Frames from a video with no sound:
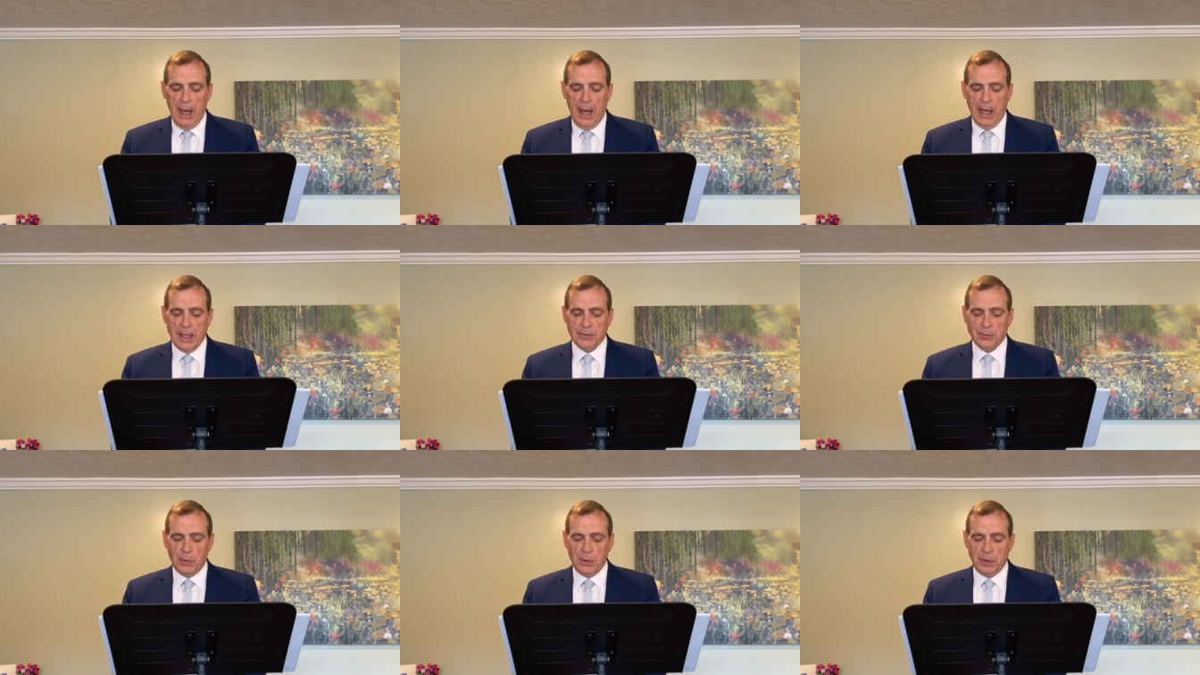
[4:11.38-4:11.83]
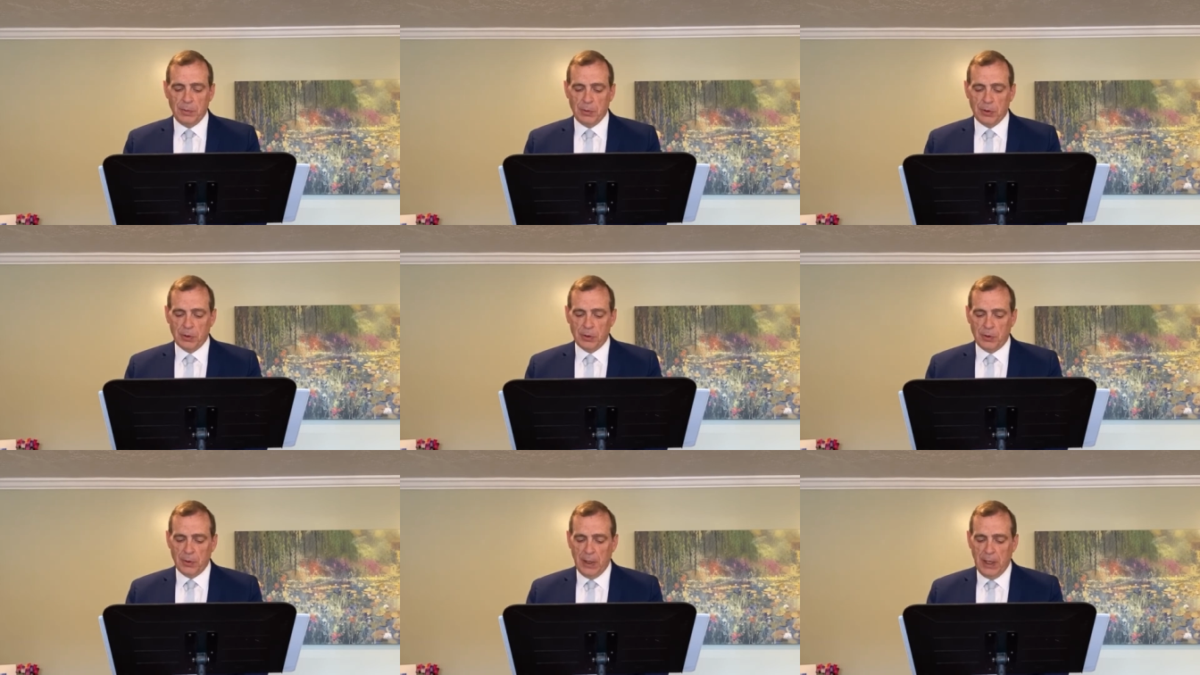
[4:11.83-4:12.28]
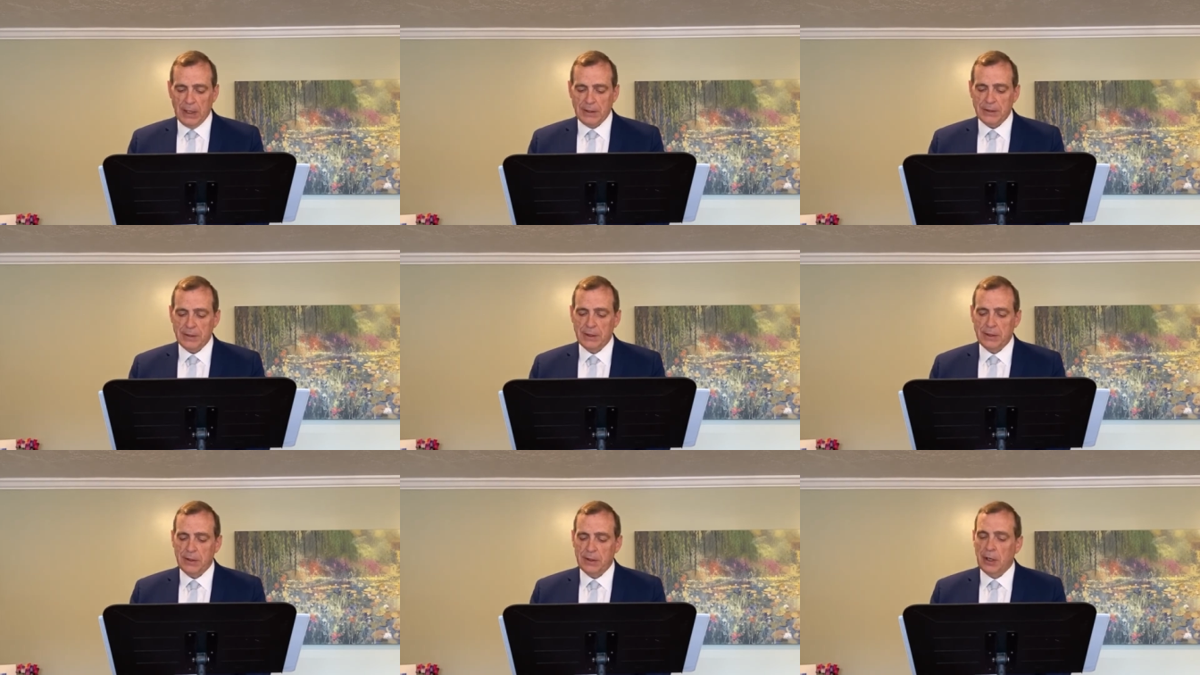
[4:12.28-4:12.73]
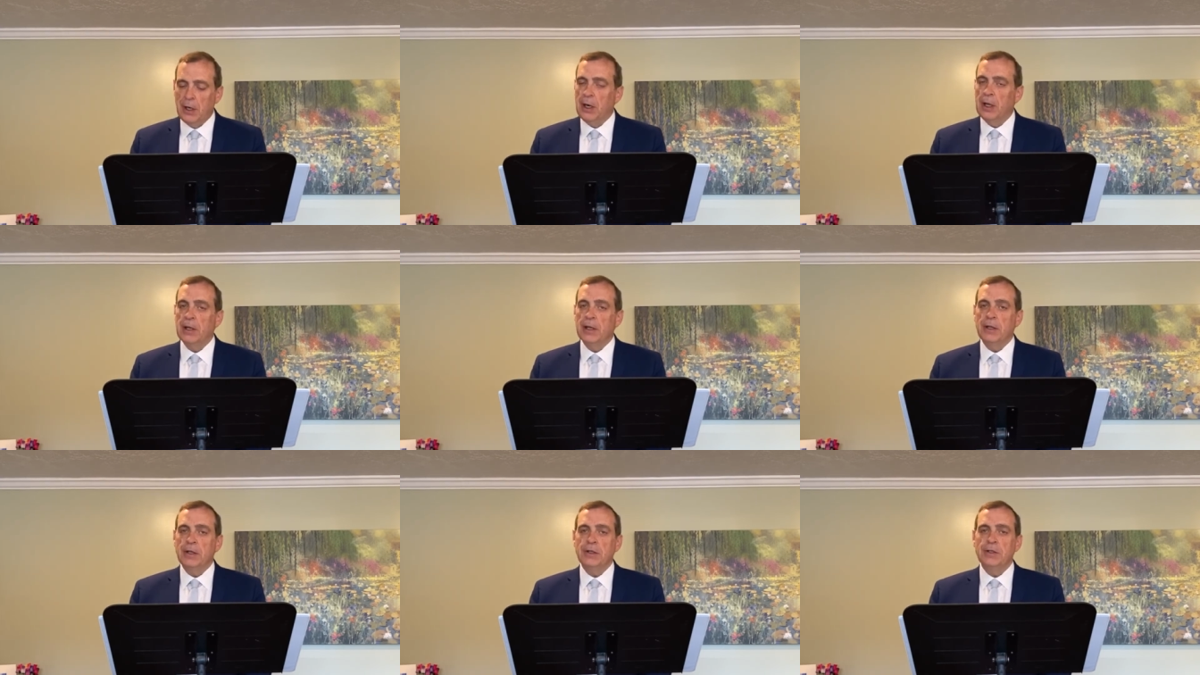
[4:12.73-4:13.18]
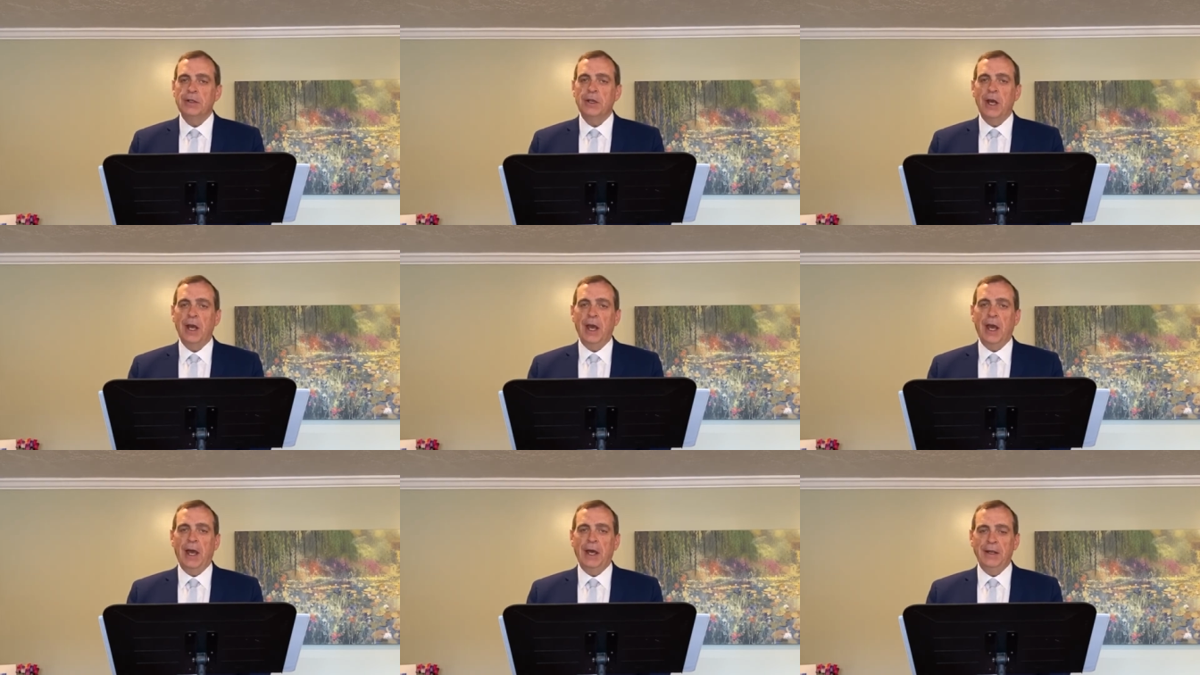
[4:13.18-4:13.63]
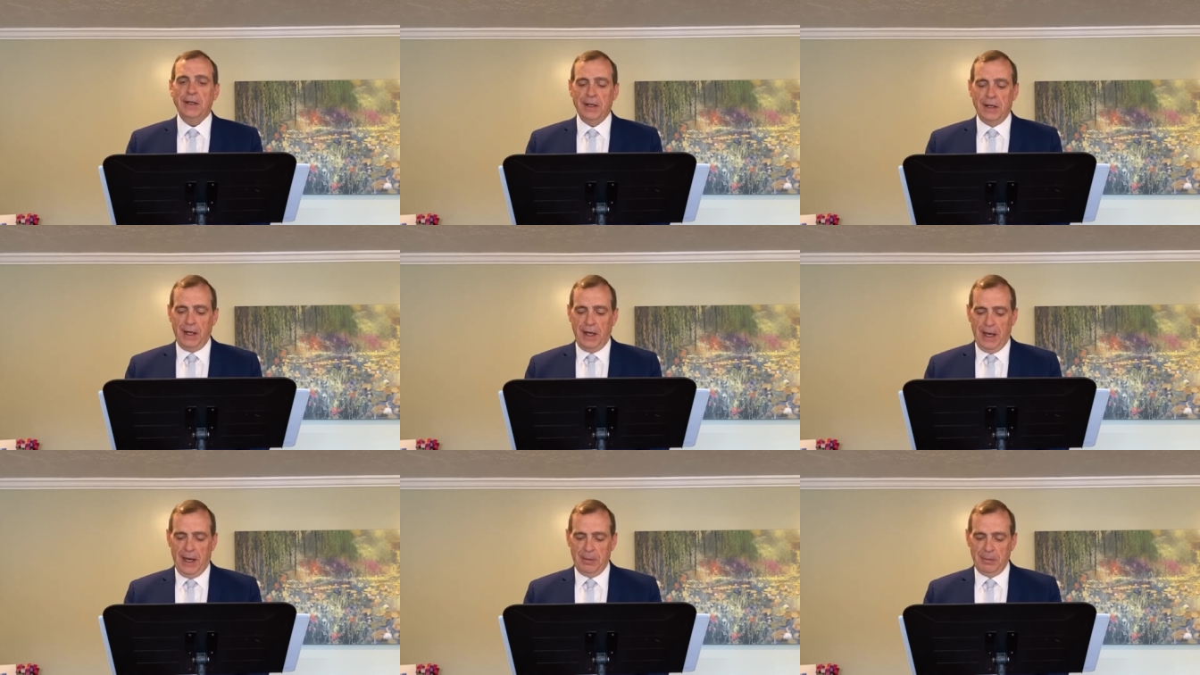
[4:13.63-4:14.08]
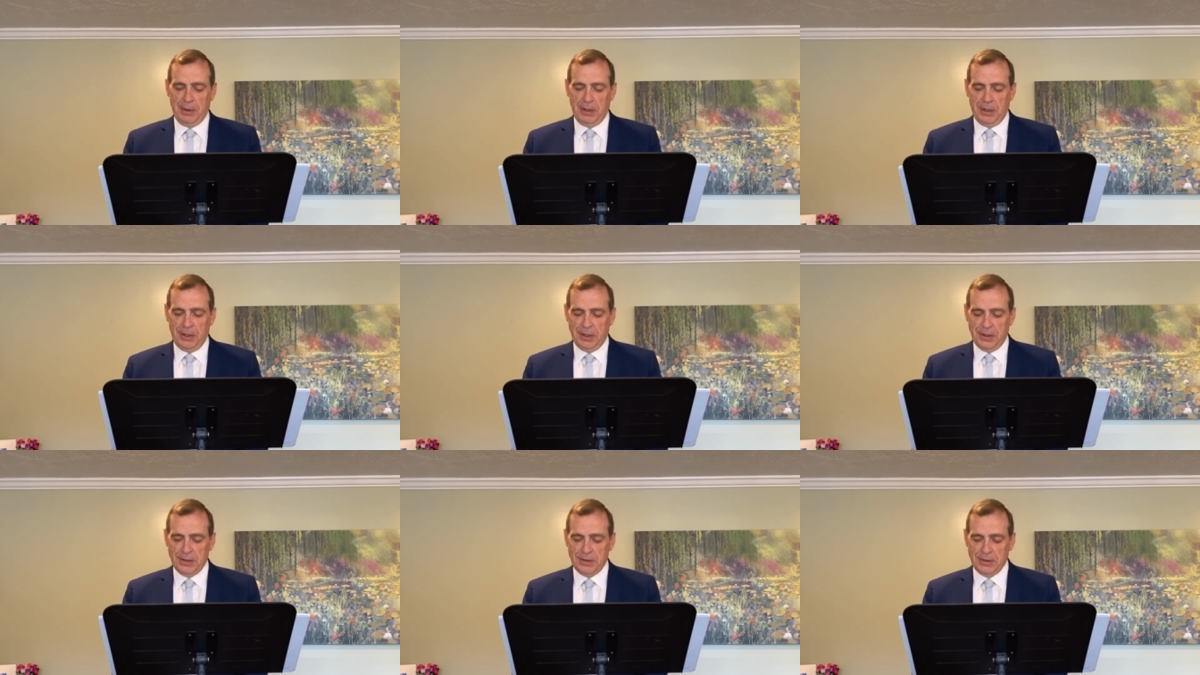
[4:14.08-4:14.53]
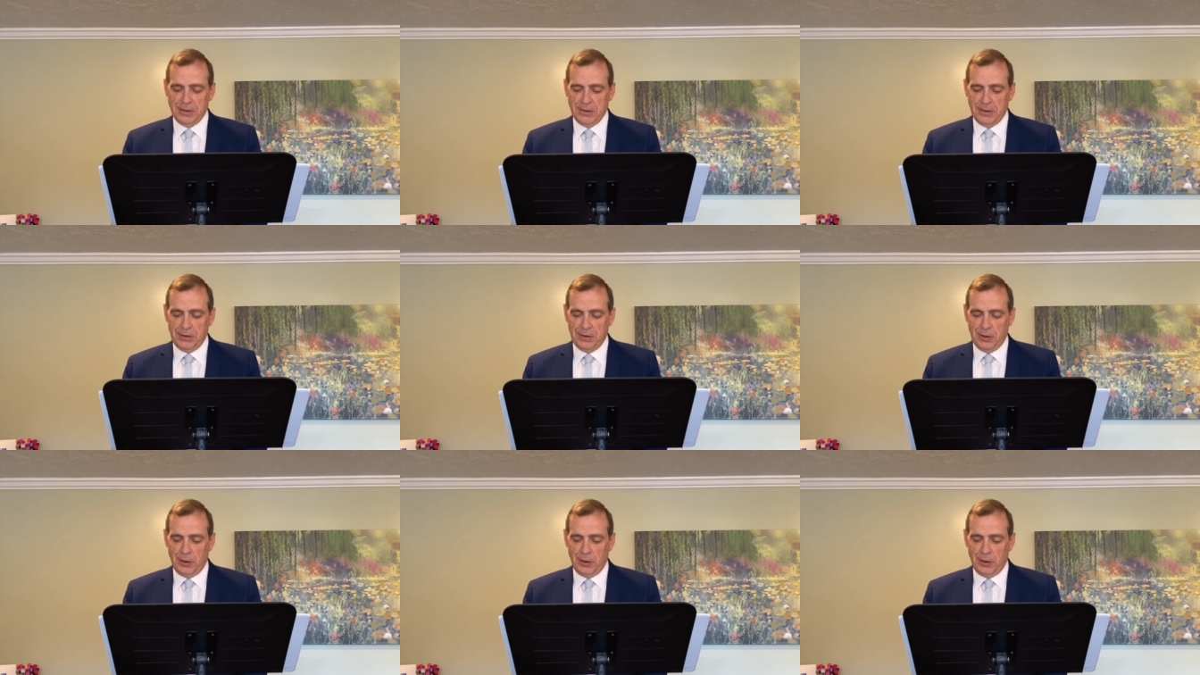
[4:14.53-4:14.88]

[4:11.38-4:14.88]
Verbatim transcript: as we progress in knowledge and in happiness.